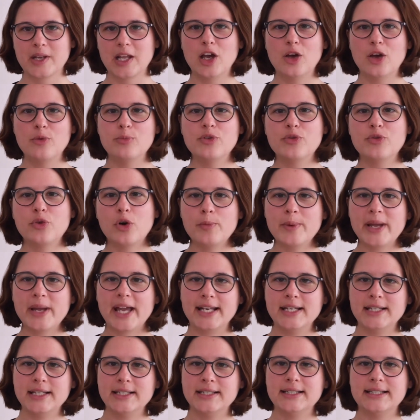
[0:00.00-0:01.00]
Before we
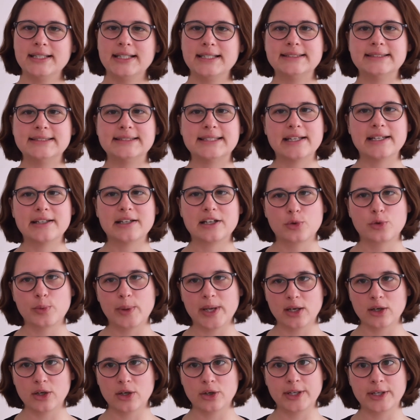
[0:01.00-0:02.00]
end, let's take a
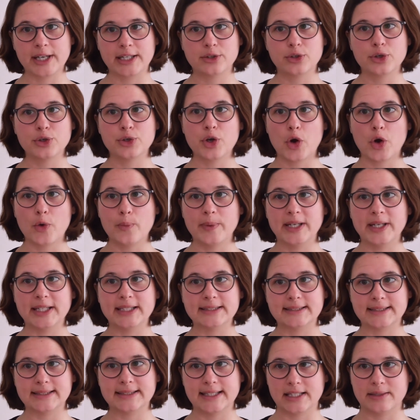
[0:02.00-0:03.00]
quick look at good opening
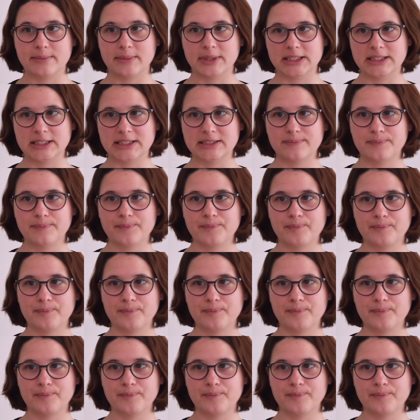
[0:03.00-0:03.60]
statements.